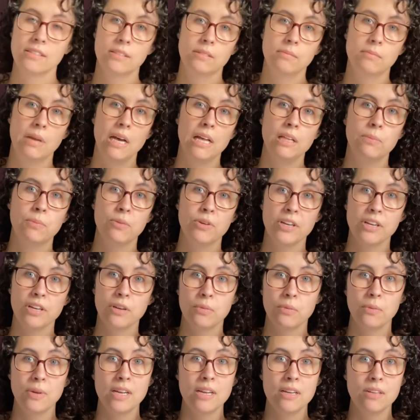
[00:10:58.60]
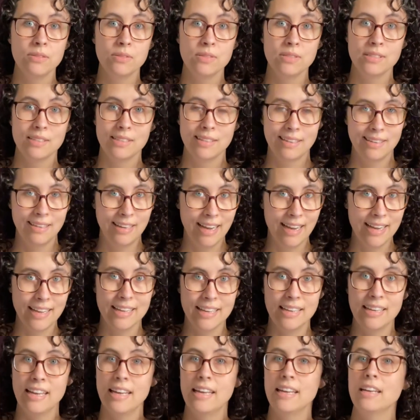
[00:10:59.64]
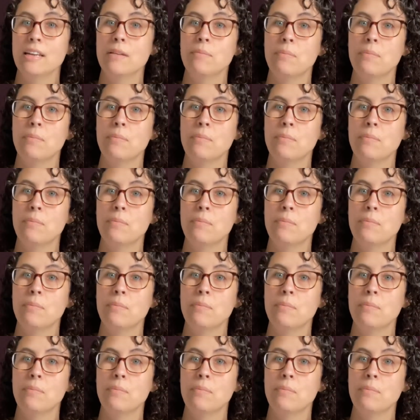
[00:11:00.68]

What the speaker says: Malabrigo Rios, I can hit it